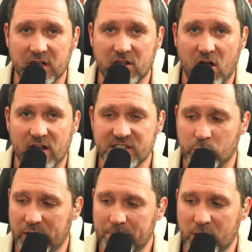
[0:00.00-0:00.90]
clause that
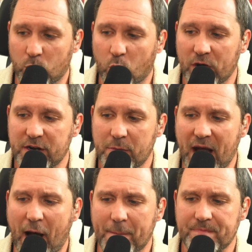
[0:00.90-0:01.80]
we've been warned
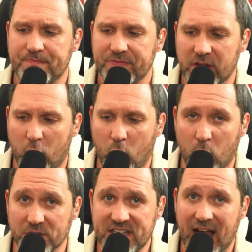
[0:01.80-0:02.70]
about the
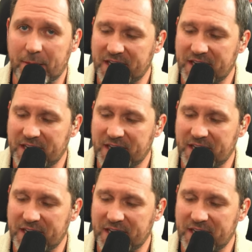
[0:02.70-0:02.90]
whole time.